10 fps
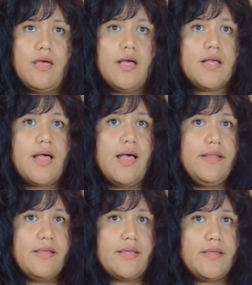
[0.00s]

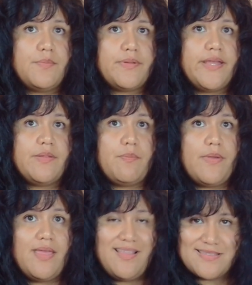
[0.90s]
Akane, playing the
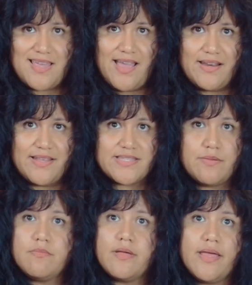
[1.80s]
main
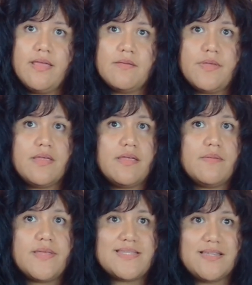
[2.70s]
antagonist, might
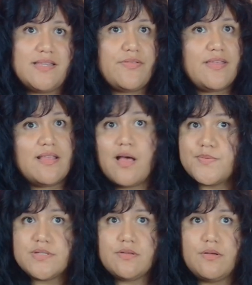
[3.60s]
become a significant
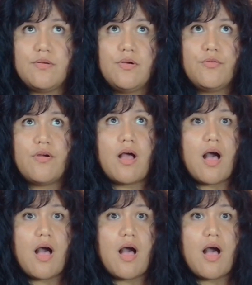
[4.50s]
obstacle for